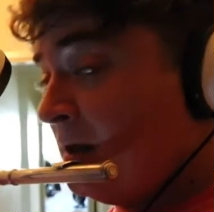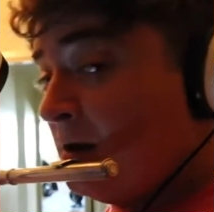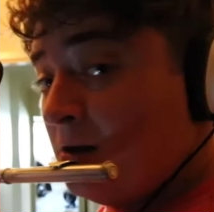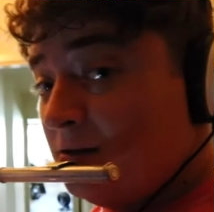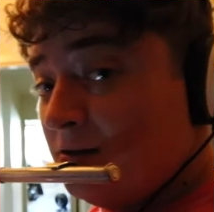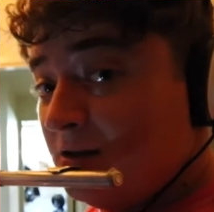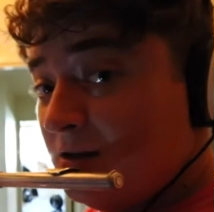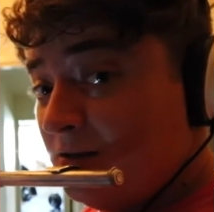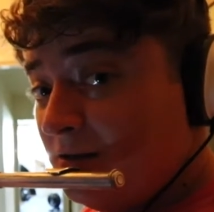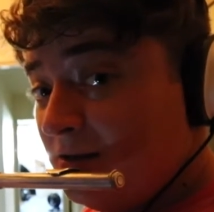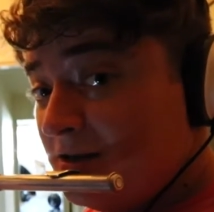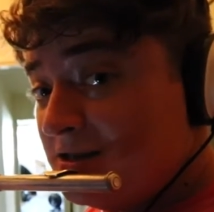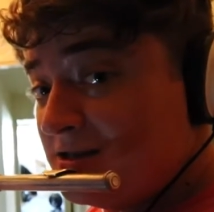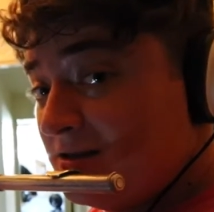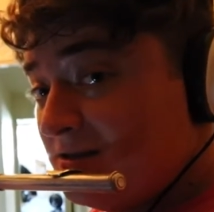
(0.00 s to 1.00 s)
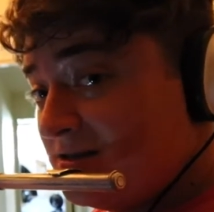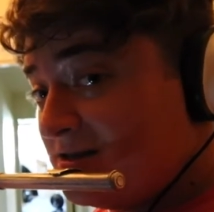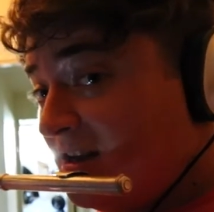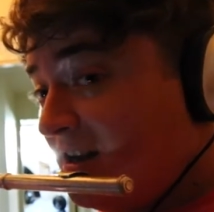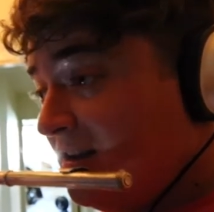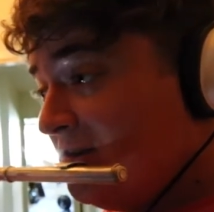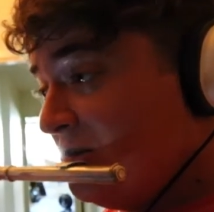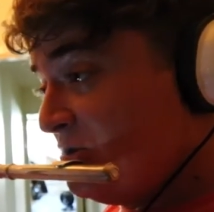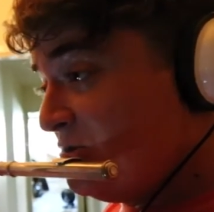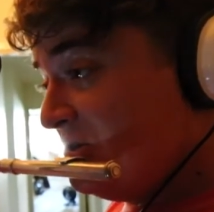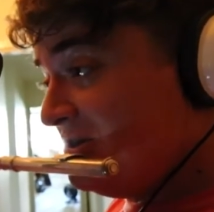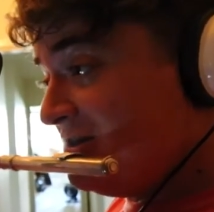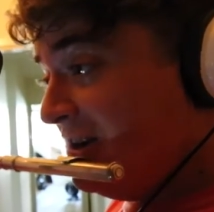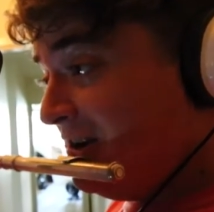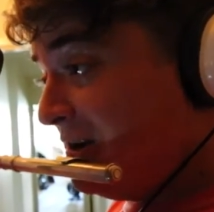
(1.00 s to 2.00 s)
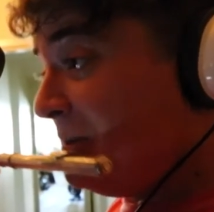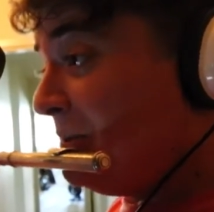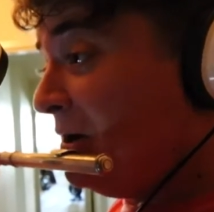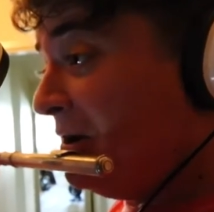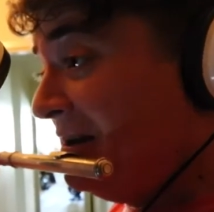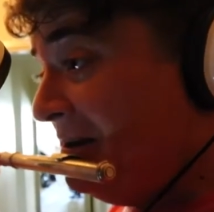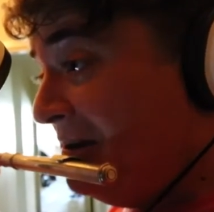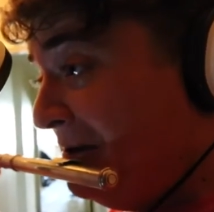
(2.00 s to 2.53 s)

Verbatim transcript: See how that works? Listen to this guy, he knows what he's talking about.